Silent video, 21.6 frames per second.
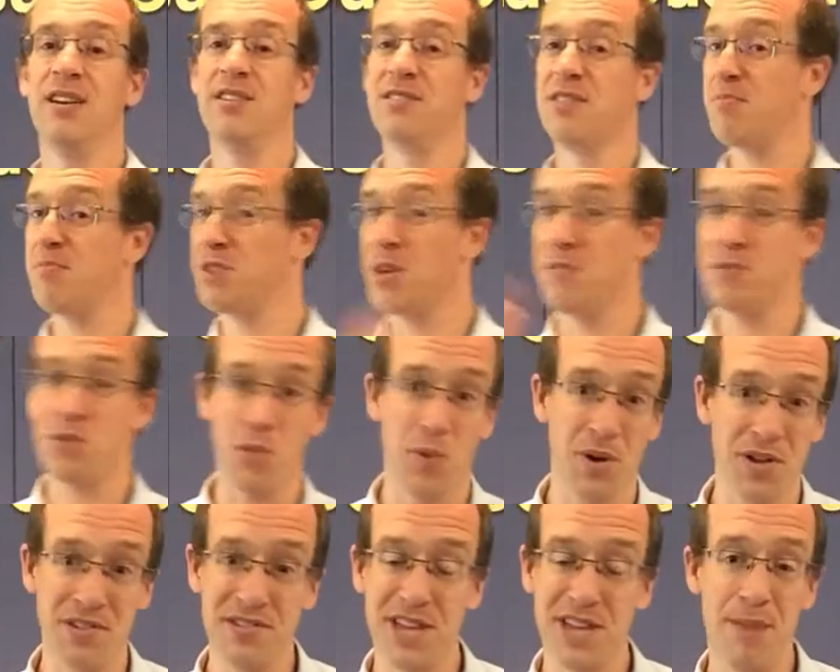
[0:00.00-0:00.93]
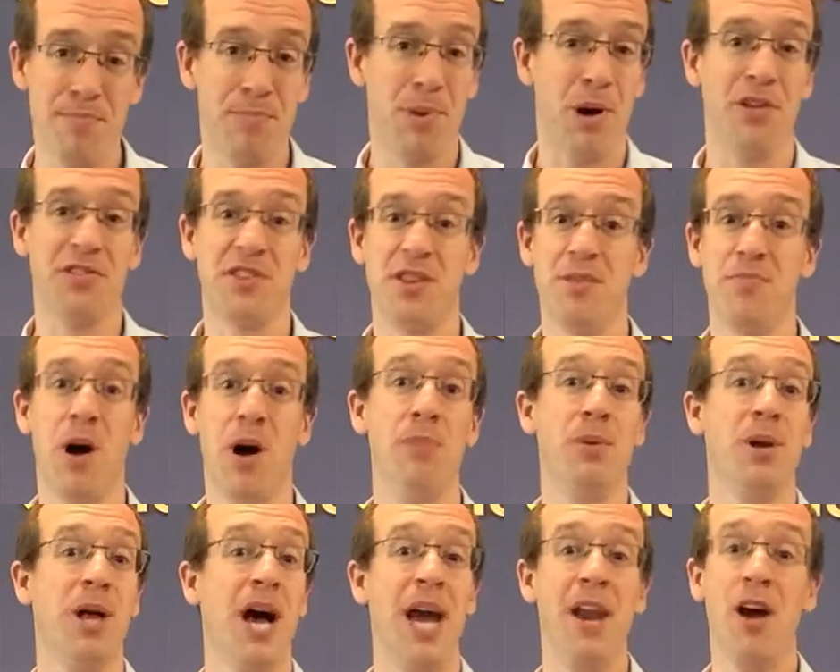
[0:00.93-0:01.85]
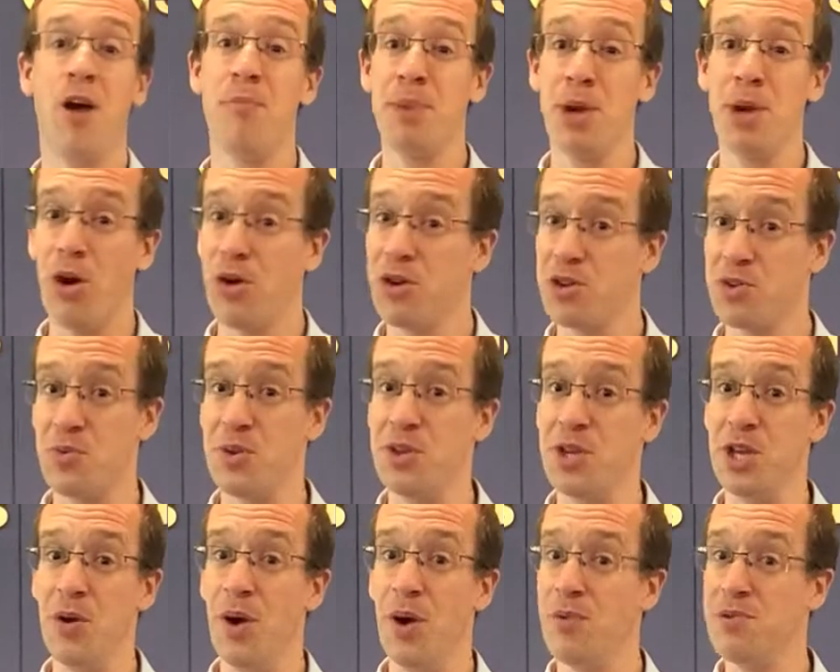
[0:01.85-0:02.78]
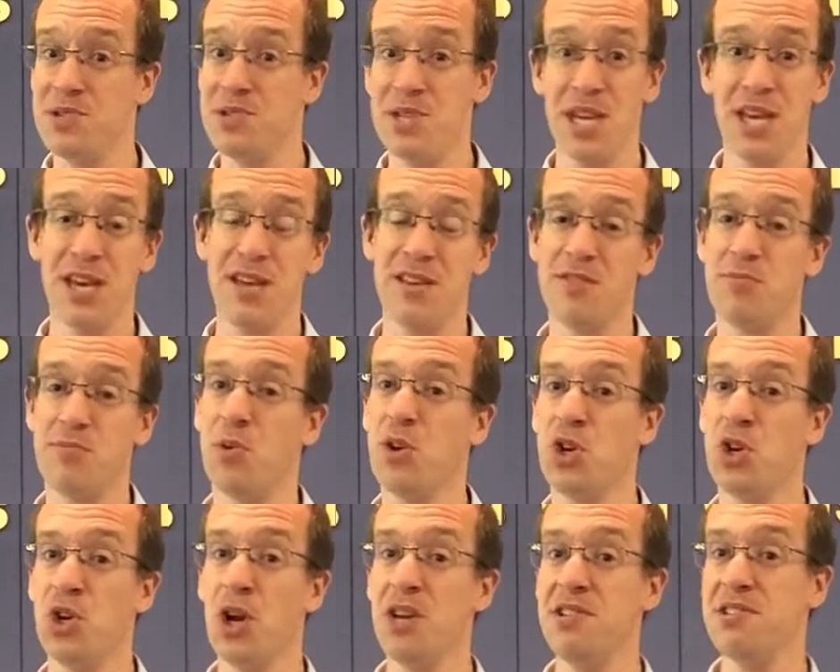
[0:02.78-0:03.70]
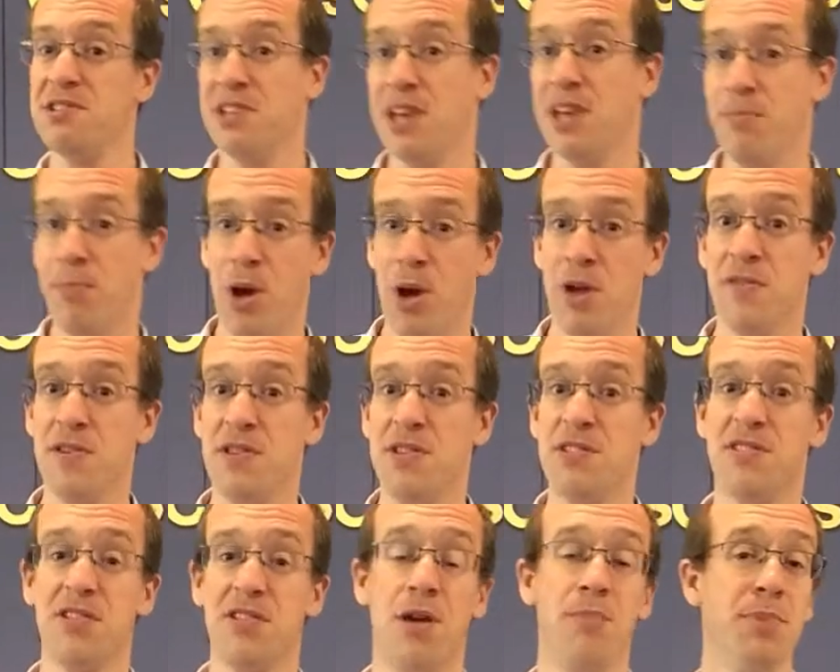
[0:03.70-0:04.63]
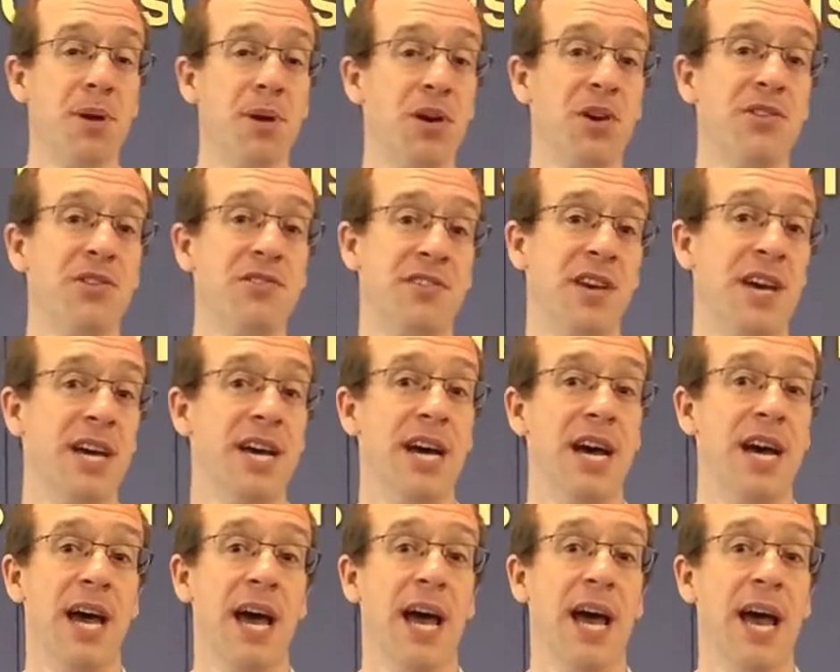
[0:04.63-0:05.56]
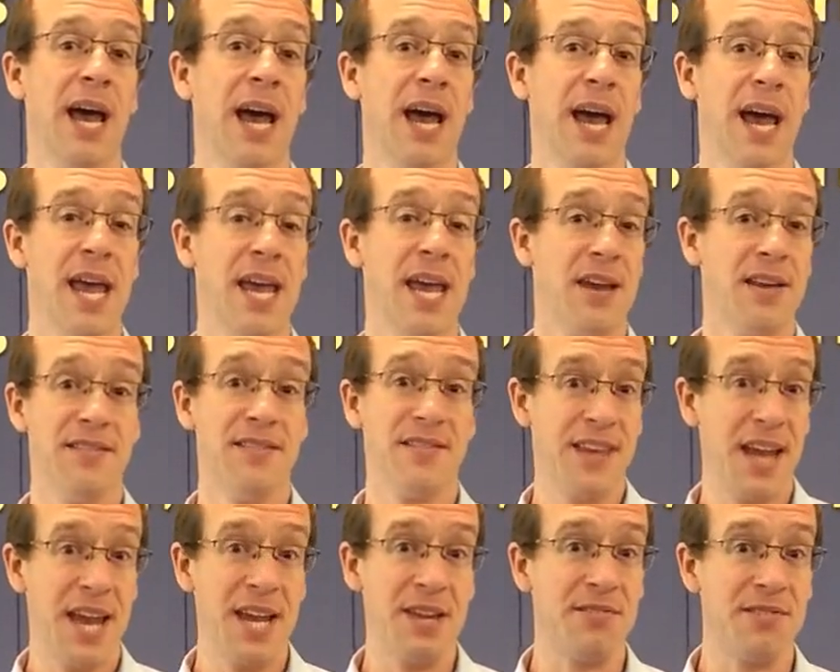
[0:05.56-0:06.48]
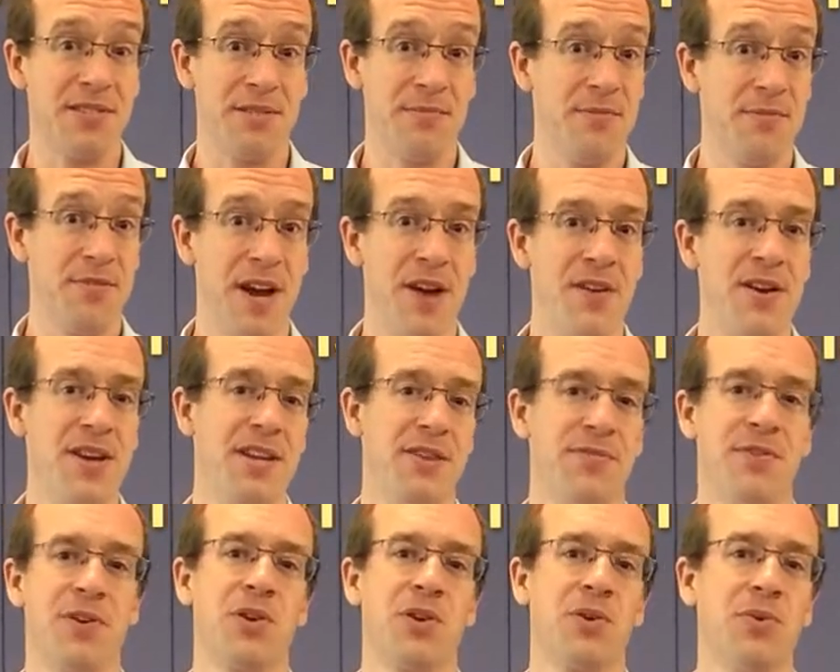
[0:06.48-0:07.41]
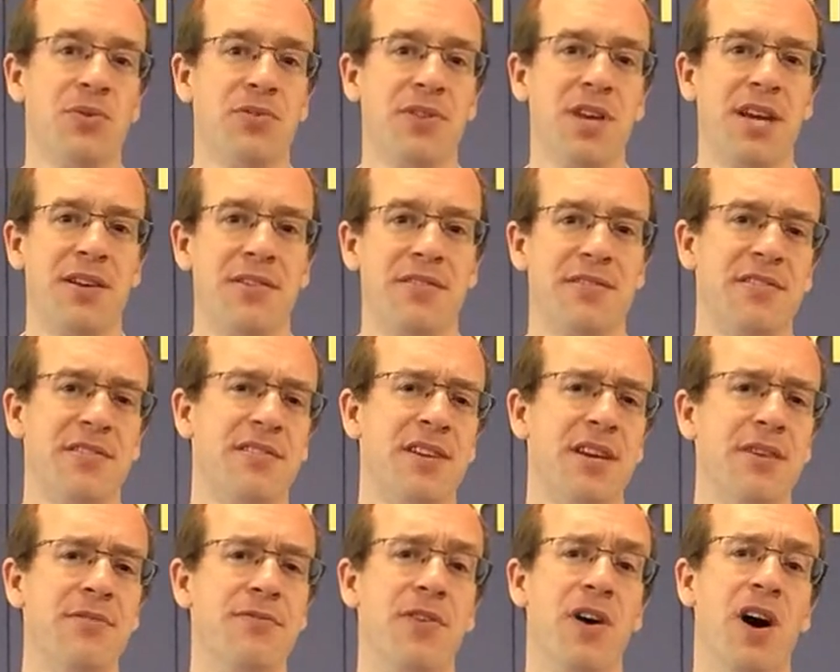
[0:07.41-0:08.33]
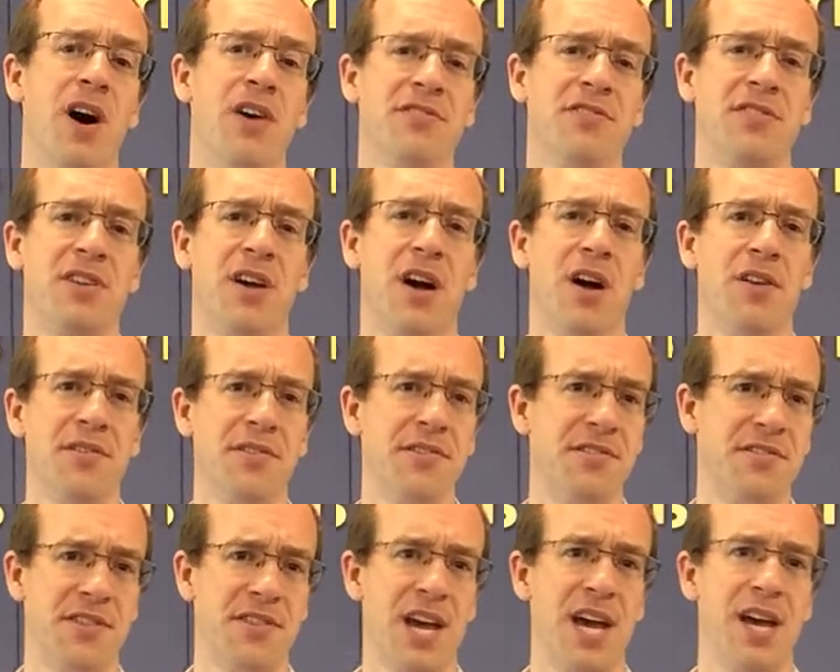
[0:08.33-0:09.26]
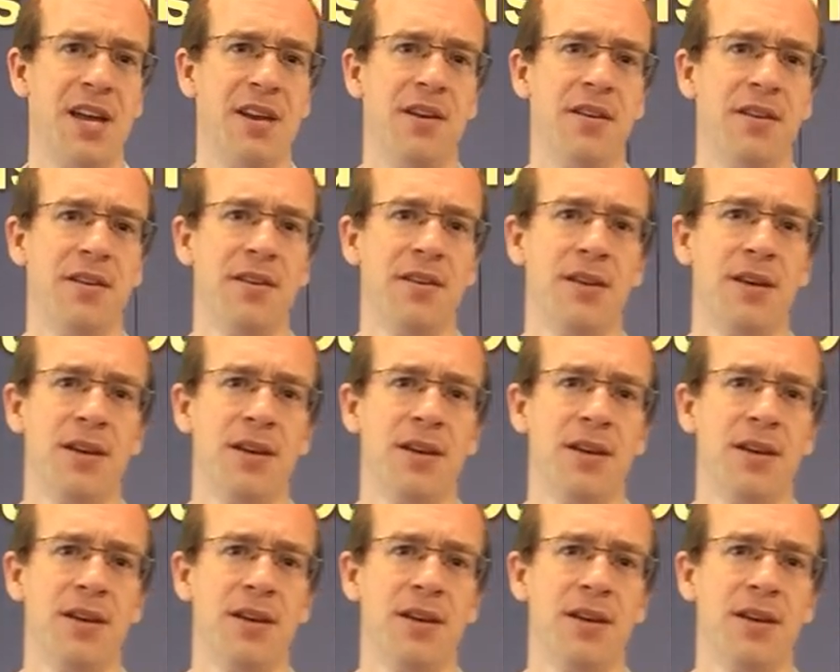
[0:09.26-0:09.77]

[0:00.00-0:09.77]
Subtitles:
Sometimes we want to skip parts of the Bible. And I'll be honest with you, I was thinking this morning, should I skip over this psalm? Because it contains some very difficult things, doesn't it, for us to understand.